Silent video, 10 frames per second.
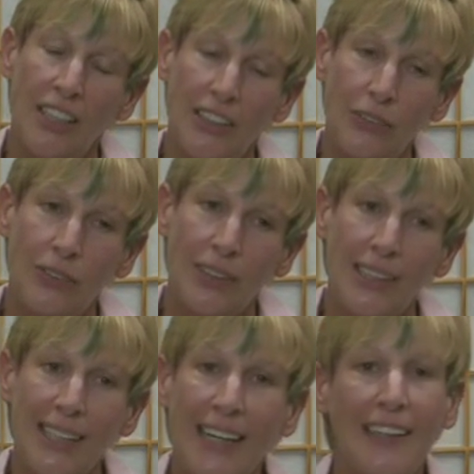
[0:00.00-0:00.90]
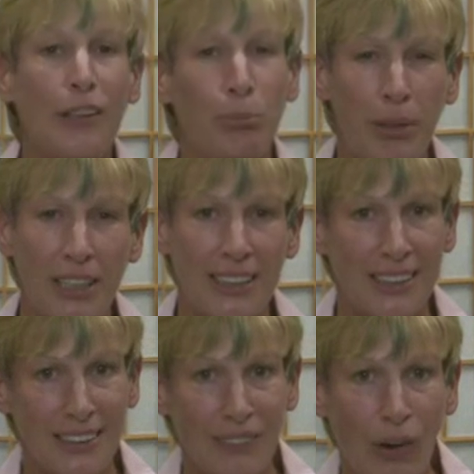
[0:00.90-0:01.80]
it's really kind of the
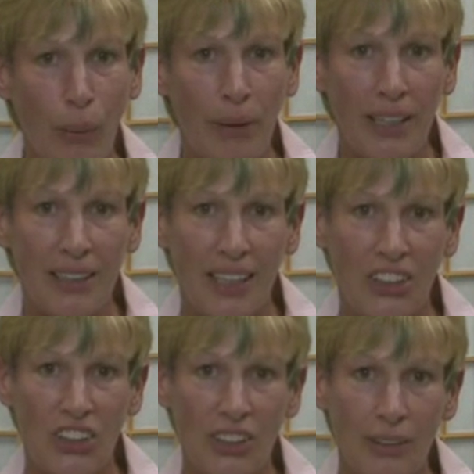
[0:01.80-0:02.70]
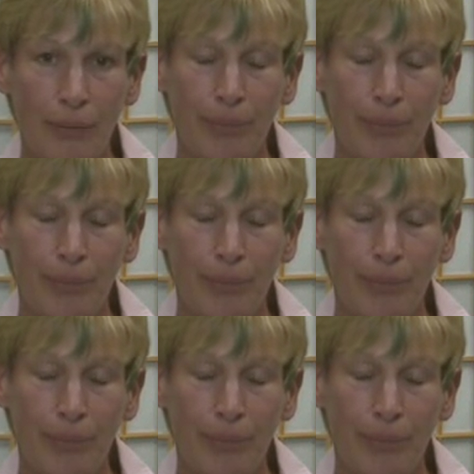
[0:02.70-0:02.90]
basis of all meditation.